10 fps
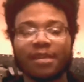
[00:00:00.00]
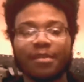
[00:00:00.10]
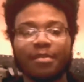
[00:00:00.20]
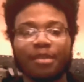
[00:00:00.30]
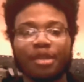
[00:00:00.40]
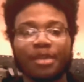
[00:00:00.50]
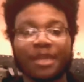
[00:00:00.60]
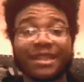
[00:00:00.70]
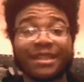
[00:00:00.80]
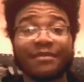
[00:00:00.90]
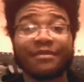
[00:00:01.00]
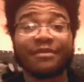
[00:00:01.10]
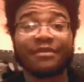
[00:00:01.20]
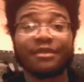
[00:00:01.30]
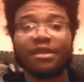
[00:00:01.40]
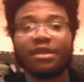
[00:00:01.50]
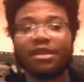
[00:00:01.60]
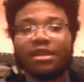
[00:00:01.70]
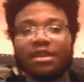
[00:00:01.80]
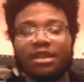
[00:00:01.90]
perspective
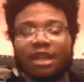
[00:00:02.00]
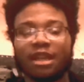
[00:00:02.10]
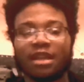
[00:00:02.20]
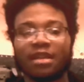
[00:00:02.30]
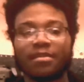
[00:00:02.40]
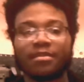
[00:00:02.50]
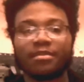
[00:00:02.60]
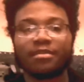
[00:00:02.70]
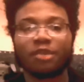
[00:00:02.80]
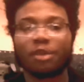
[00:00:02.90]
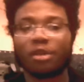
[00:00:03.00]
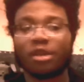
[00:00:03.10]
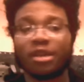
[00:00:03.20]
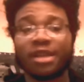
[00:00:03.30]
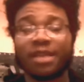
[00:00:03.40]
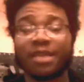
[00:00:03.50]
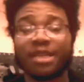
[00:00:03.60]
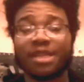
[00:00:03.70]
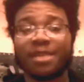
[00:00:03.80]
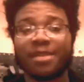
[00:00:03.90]
or the same
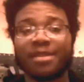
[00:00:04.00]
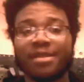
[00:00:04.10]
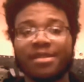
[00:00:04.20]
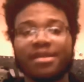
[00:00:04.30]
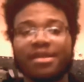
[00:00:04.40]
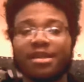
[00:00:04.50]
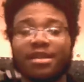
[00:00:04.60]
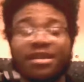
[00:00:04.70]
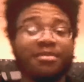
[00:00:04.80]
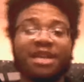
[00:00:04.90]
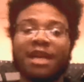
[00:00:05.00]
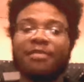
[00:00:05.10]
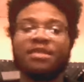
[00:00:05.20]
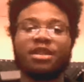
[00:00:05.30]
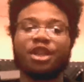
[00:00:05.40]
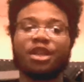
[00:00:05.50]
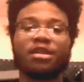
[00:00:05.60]
experience. Sometimes it just